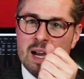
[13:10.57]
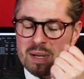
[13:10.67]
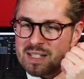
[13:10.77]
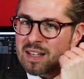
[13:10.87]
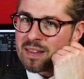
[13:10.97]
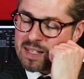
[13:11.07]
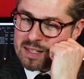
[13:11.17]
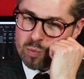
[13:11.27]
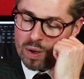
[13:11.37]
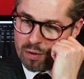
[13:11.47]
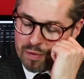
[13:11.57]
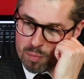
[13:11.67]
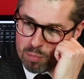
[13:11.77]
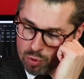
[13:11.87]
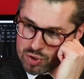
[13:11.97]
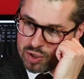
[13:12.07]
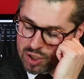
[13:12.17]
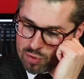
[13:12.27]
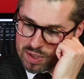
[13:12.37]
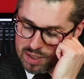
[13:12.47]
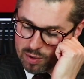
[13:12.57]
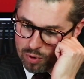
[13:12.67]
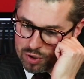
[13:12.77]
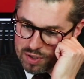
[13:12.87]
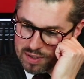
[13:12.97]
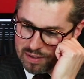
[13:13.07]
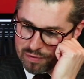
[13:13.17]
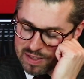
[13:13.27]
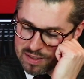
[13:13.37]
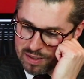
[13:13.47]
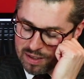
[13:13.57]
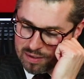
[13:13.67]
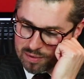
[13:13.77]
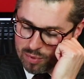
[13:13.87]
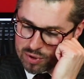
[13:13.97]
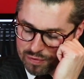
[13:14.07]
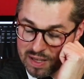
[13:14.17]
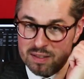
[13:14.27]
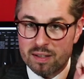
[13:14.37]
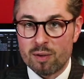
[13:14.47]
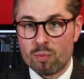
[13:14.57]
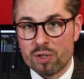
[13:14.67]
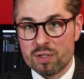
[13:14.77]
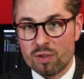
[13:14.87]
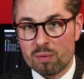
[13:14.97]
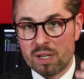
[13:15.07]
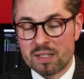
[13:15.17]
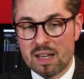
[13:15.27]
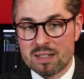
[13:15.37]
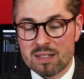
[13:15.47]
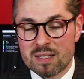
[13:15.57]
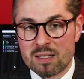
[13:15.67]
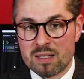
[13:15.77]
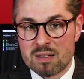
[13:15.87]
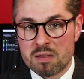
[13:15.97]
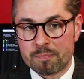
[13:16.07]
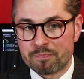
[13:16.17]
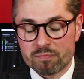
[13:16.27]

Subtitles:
I must say, this is one of the most interesting watches and most fascinating watches on my desk since